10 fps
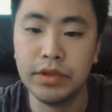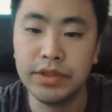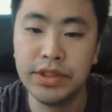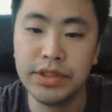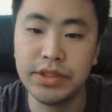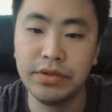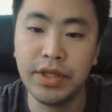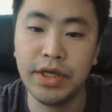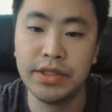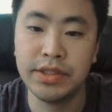just so
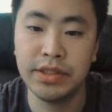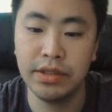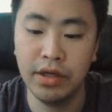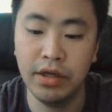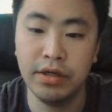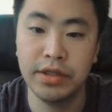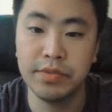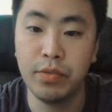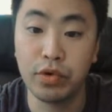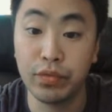that it's uh, it's
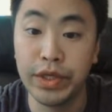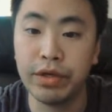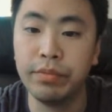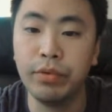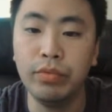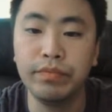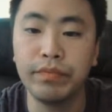more readable.